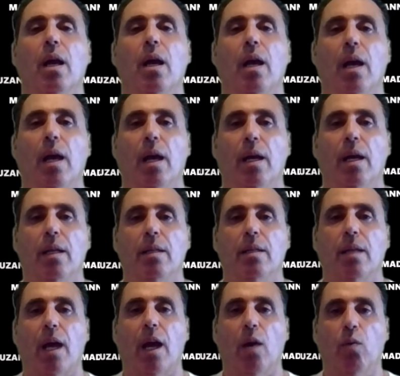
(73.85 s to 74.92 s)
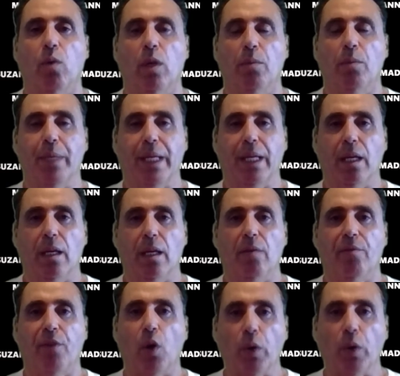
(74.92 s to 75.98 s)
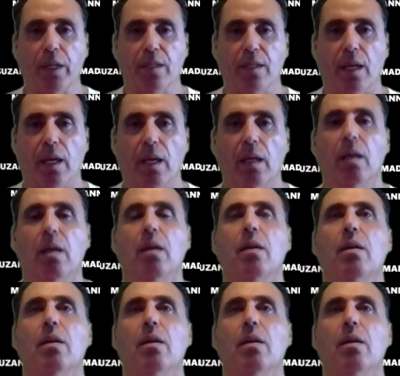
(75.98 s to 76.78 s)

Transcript: and I will be focusing